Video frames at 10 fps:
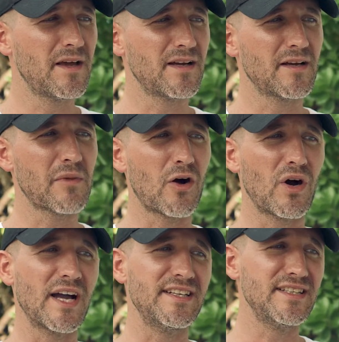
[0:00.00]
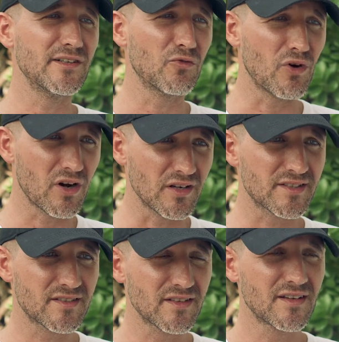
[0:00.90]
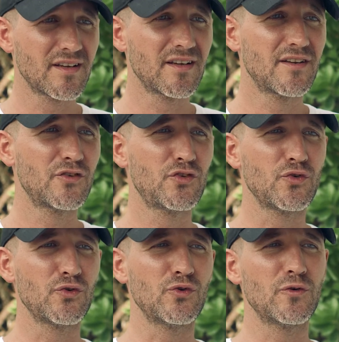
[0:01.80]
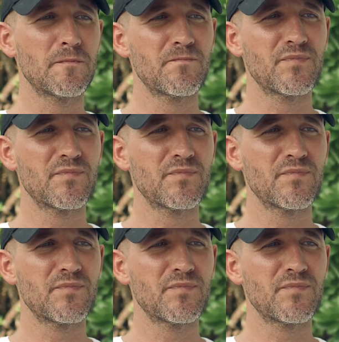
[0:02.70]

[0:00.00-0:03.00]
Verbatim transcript: Um, our idea was to